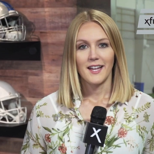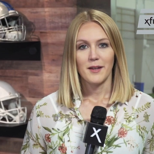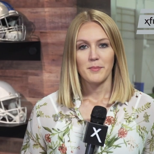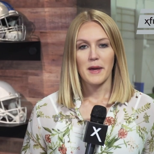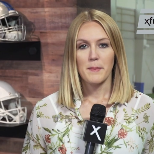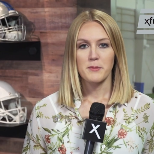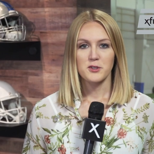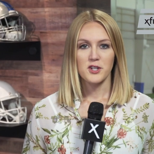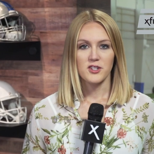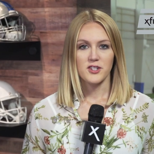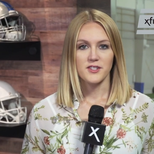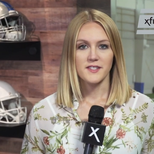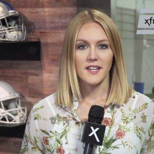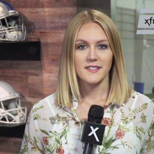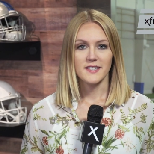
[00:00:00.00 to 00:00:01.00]
Matt
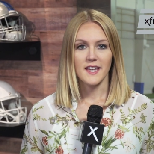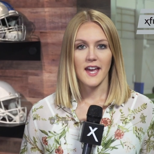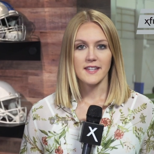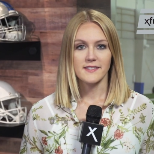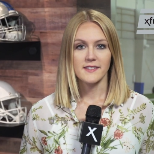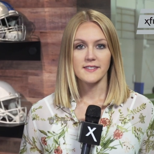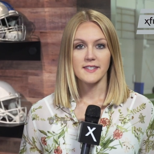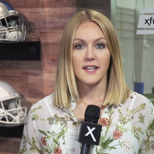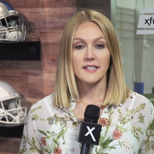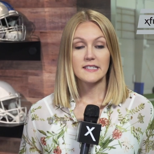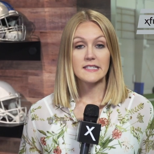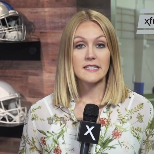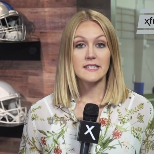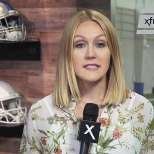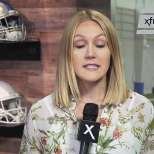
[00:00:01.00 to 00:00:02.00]
Patricia says he hasn't set a
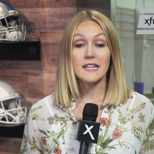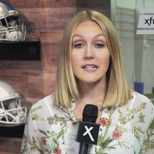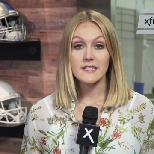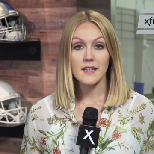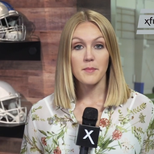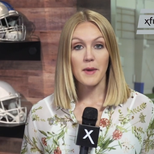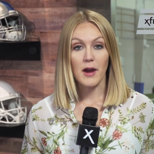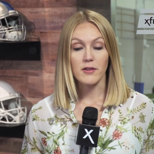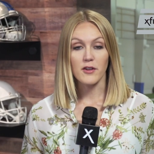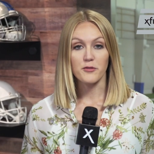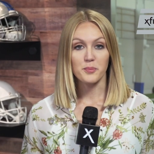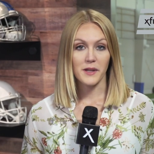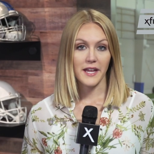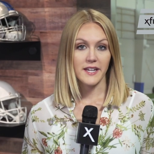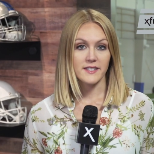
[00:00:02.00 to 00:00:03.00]
distinct amount
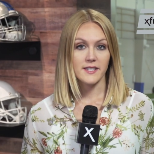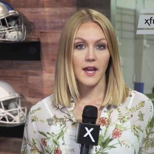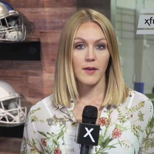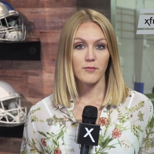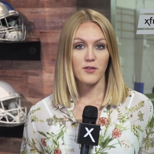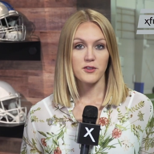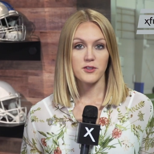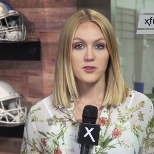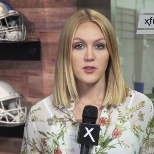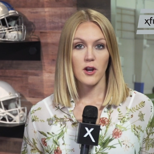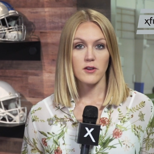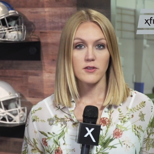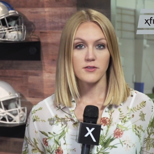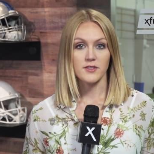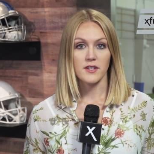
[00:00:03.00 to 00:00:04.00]
of playing time for the
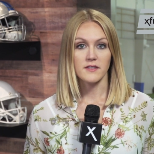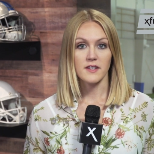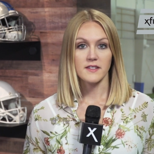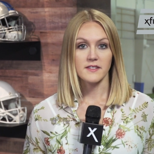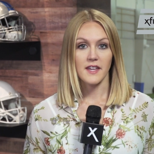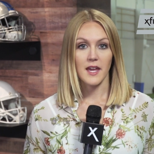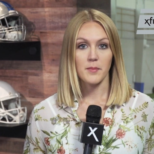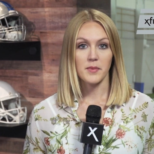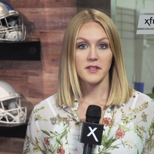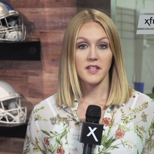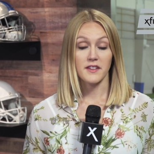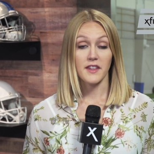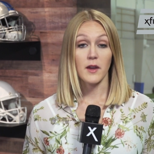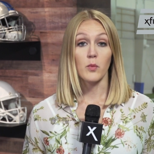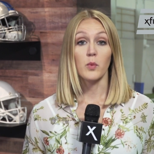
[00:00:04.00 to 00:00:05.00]
starters in this game, but
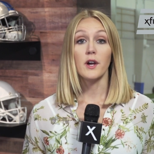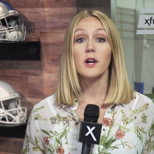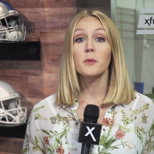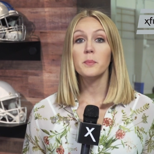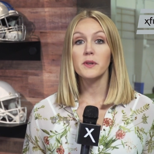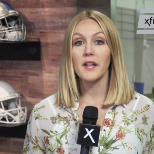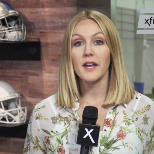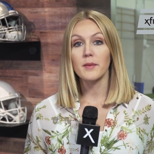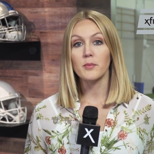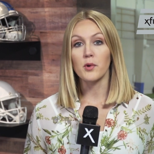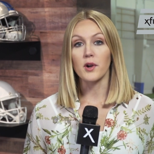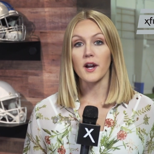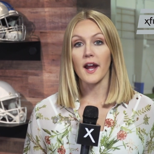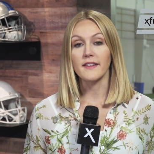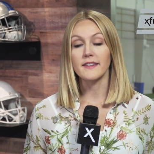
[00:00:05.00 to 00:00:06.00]
that they will play
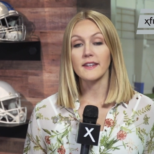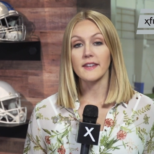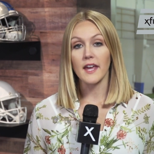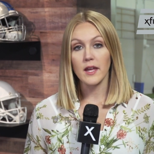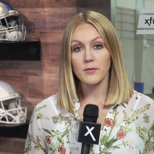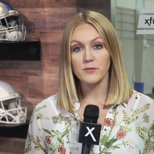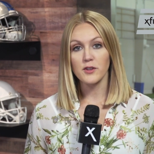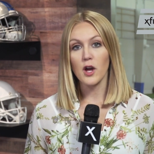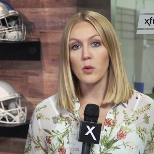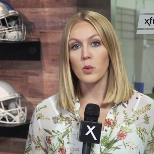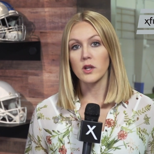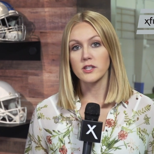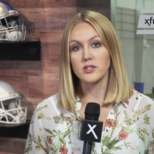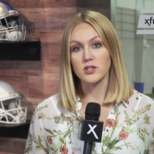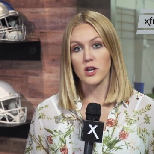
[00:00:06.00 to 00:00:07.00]
more and that game flow
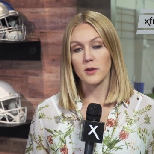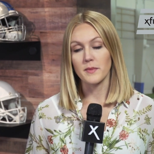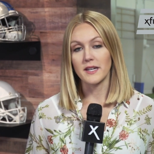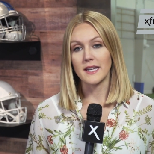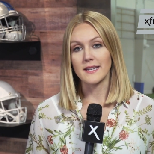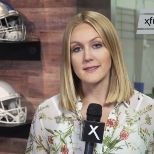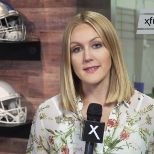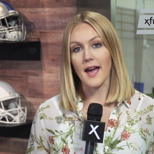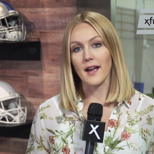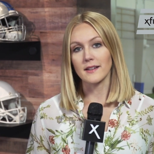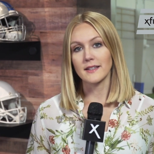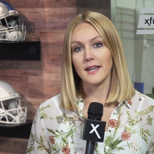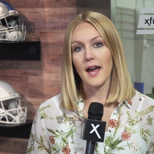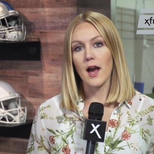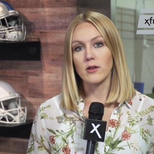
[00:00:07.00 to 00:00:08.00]
will determine
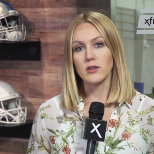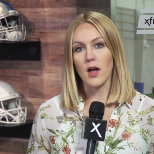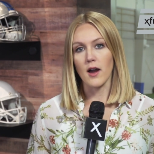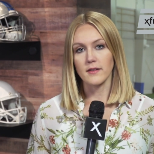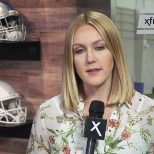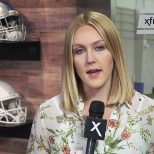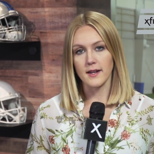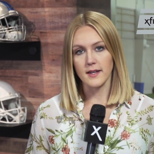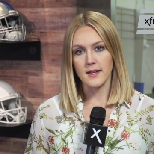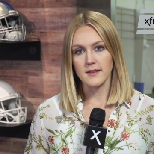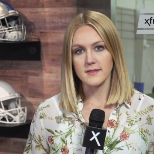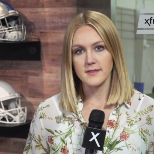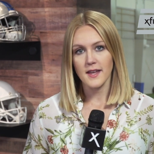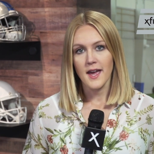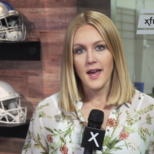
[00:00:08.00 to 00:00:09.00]
exactly how long that
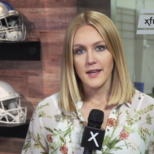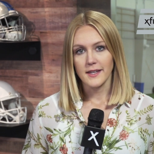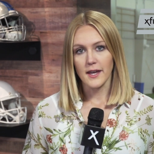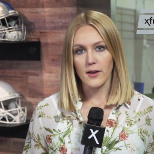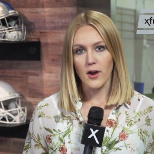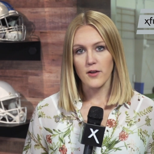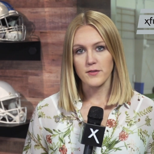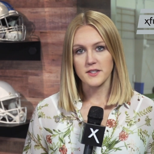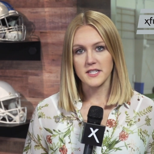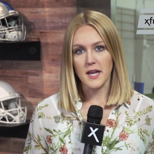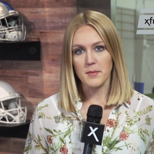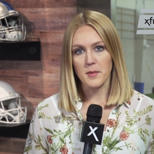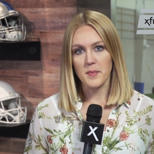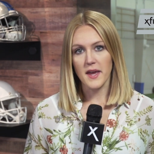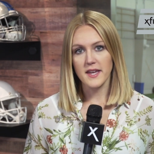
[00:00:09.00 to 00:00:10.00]
is. Kickoff in
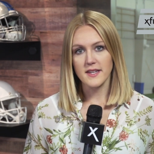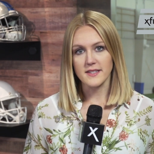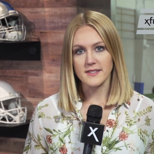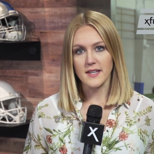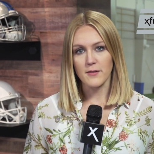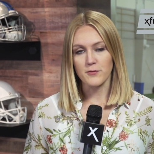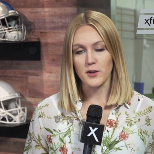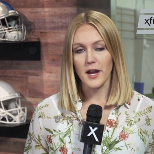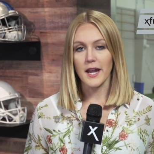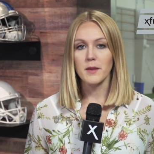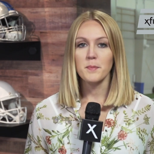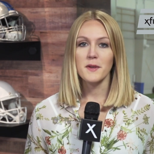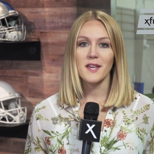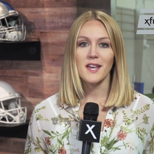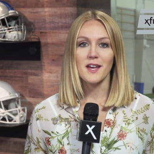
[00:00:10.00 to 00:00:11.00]
Tampa Bay is set for
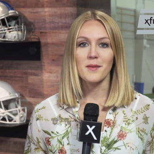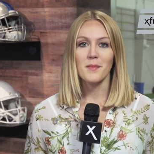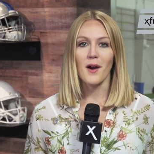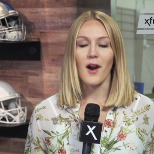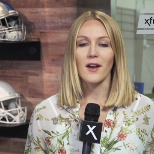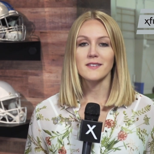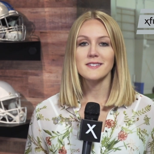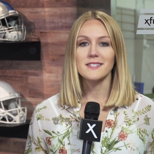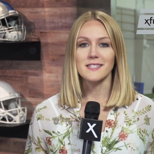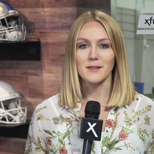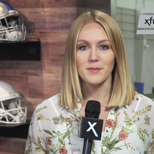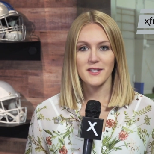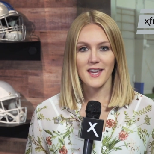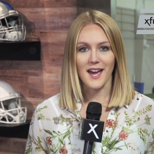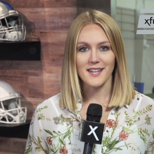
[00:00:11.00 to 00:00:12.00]
8 p.m. on
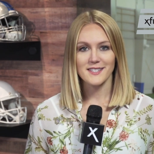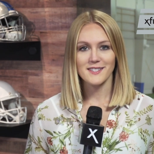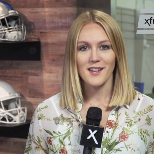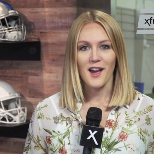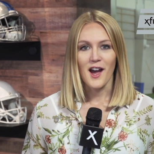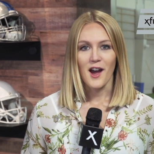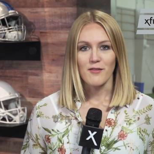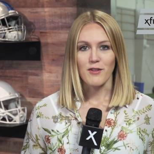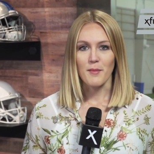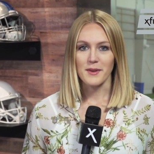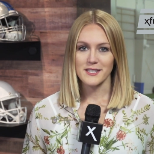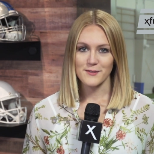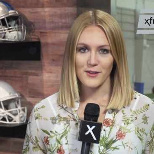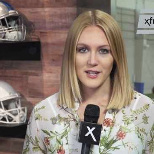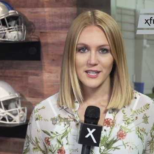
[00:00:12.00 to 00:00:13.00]
CBS. From
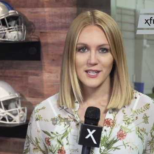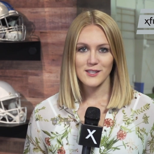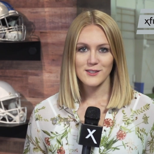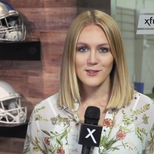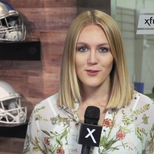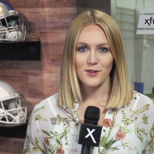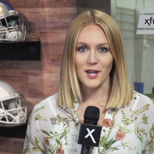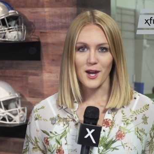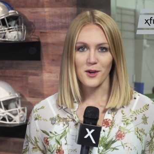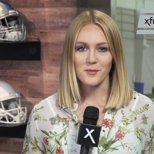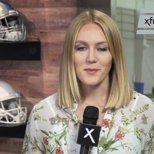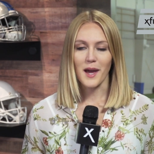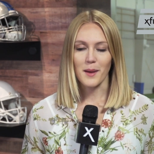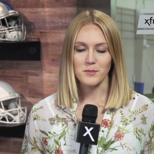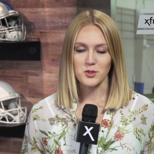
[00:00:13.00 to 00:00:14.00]
Xfinity Studio,
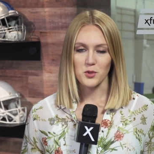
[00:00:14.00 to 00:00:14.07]
I'm